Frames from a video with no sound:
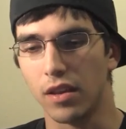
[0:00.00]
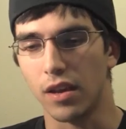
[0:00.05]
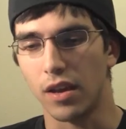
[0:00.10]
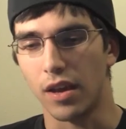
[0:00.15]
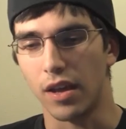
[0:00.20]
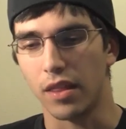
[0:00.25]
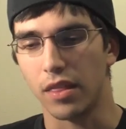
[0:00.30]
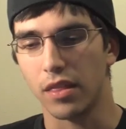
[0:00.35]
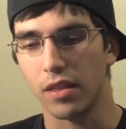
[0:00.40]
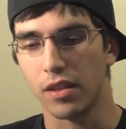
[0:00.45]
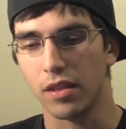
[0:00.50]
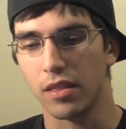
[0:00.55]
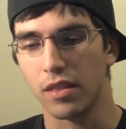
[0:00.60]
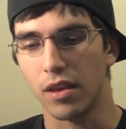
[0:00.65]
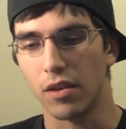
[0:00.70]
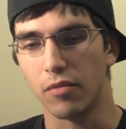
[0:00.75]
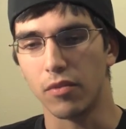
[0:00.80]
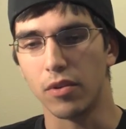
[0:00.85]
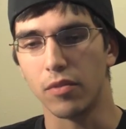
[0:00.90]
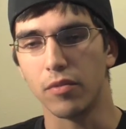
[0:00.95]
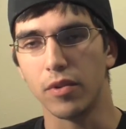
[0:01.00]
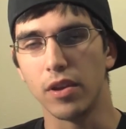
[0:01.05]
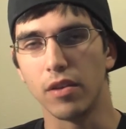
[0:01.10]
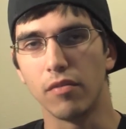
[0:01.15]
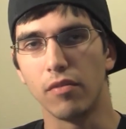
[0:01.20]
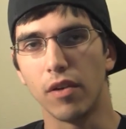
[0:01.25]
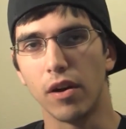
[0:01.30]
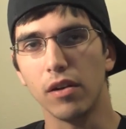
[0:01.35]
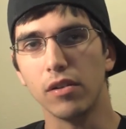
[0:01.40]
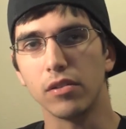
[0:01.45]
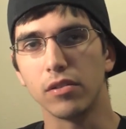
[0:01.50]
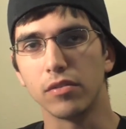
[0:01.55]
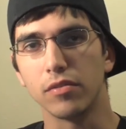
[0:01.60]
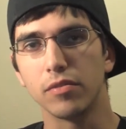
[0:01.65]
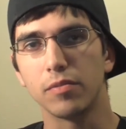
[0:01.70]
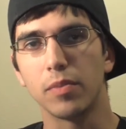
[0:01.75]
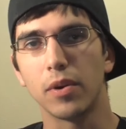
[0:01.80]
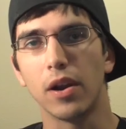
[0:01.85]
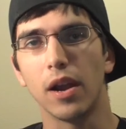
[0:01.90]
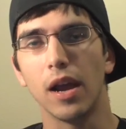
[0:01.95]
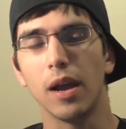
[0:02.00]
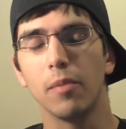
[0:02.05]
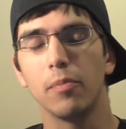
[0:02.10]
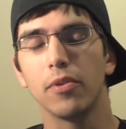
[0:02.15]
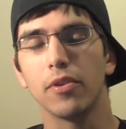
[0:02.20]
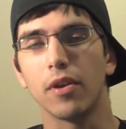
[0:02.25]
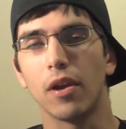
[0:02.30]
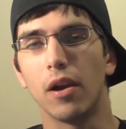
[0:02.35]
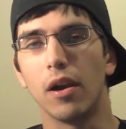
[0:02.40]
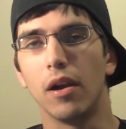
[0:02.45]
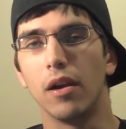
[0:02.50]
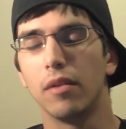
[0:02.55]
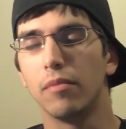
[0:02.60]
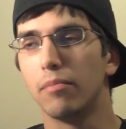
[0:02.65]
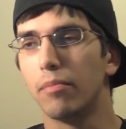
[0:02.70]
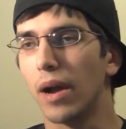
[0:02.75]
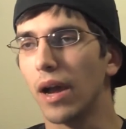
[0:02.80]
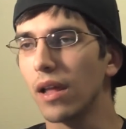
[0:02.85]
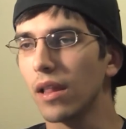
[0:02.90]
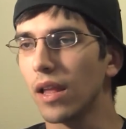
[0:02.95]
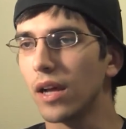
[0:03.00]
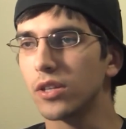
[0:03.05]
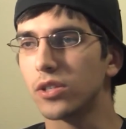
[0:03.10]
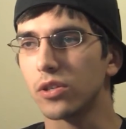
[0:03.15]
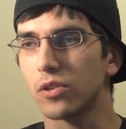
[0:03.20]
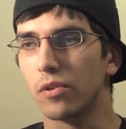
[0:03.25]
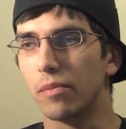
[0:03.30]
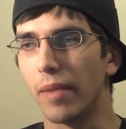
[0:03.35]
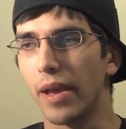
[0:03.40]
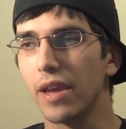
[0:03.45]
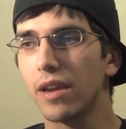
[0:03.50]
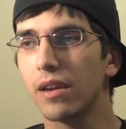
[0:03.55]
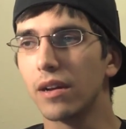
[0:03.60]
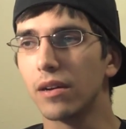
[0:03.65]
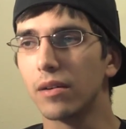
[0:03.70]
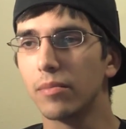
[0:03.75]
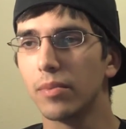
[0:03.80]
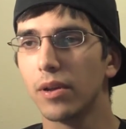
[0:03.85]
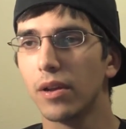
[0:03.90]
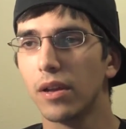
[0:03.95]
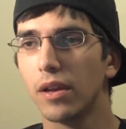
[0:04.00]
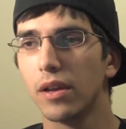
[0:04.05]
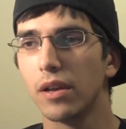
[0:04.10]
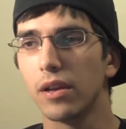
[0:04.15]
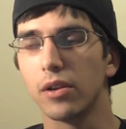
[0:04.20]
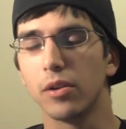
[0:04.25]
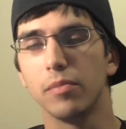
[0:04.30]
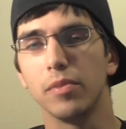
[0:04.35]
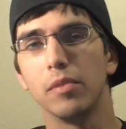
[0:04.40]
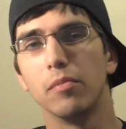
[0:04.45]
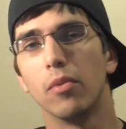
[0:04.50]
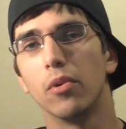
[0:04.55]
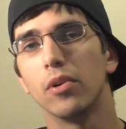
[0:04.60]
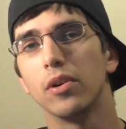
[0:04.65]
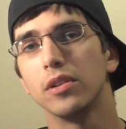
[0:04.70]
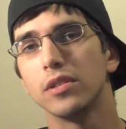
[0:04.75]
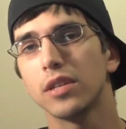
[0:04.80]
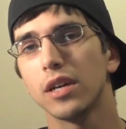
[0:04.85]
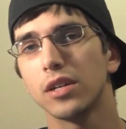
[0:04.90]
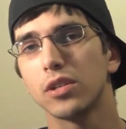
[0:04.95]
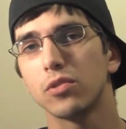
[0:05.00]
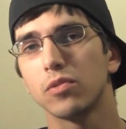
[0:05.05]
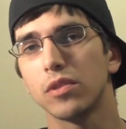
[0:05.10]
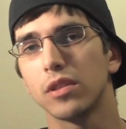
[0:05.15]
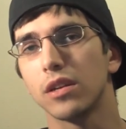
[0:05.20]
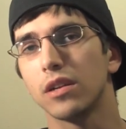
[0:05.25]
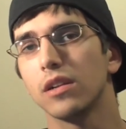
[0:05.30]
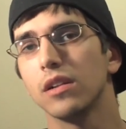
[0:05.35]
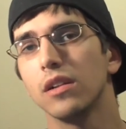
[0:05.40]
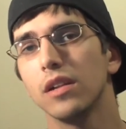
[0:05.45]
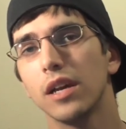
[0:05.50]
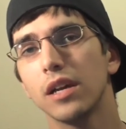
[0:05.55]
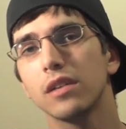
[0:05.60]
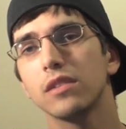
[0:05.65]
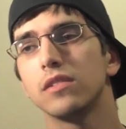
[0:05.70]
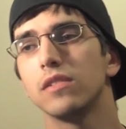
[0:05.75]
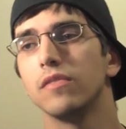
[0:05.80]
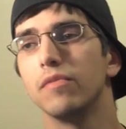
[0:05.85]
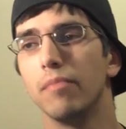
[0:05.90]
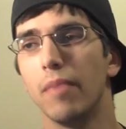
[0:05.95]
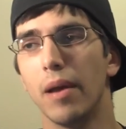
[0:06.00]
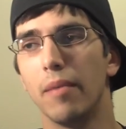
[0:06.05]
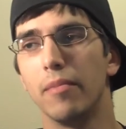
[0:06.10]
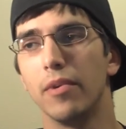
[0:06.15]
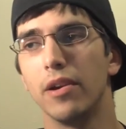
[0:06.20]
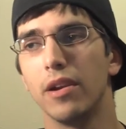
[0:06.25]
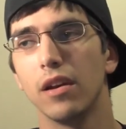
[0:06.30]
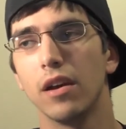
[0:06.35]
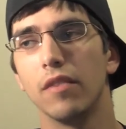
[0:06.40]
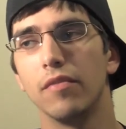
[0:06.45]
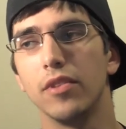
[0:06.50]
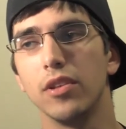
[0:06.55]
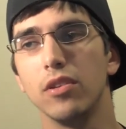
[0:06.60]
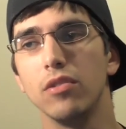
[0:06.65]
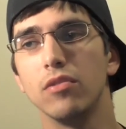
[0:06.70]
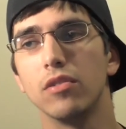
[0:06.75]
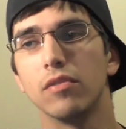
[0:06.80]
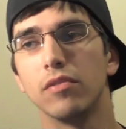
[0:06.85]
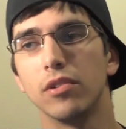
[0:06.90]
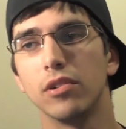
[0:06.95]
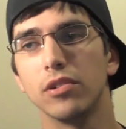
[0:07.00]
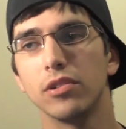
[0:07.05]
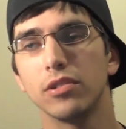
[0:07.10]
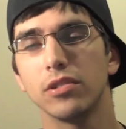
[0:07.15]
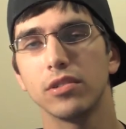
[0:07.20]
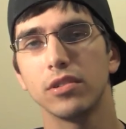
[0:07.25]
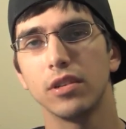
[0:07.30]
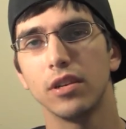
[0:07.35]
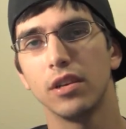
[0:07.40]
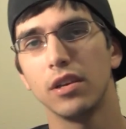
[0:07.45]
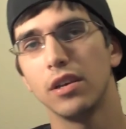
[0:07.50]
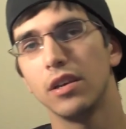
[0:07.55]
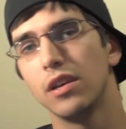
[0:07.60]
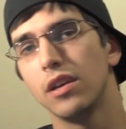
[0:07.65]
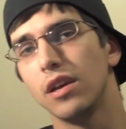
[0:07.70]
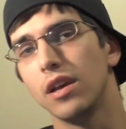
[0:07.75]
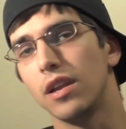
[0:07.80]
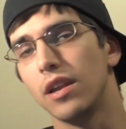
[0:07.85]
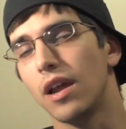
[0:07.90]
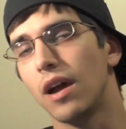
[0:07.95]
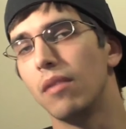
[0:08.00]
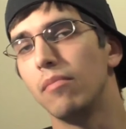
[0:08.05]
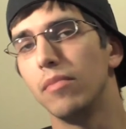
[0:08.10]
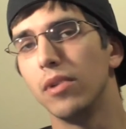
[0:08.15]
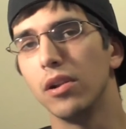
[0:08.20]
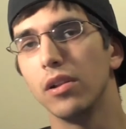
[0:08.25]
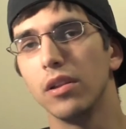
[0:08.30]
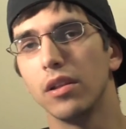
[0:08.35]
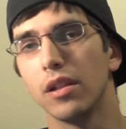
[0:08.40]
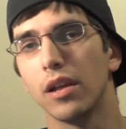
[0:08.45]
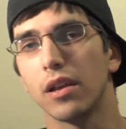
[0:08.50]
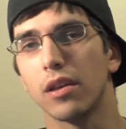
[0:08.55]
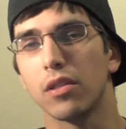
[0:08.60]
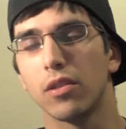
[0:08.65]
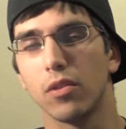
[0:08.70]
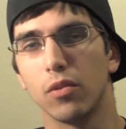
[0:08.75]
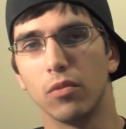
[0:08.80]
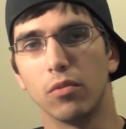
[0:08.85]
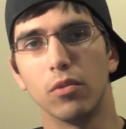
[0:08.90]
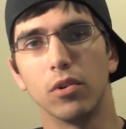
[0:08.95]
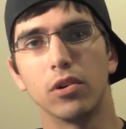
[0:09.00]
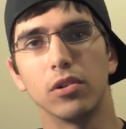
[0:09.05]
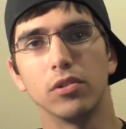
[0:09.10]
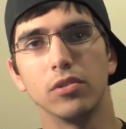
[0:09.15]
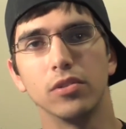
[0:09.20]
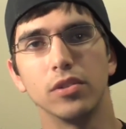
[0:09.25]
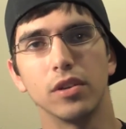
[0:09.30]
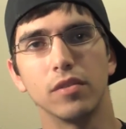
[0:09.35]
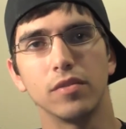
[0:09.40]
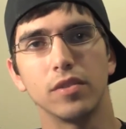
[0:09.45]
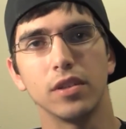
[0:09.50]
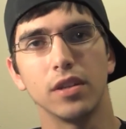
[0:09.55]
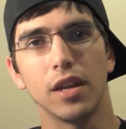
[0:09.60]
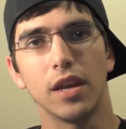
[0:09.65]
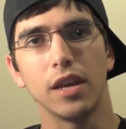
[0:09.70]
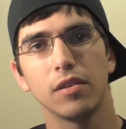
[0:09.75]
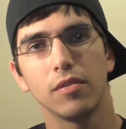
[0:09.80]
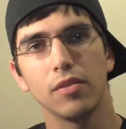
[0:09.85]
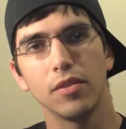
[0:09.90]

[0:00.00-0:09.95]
I think that when we evolve, perhaps our biological makeup, it'll be more in touch with the collective memory of the universe and not merely like the world of today.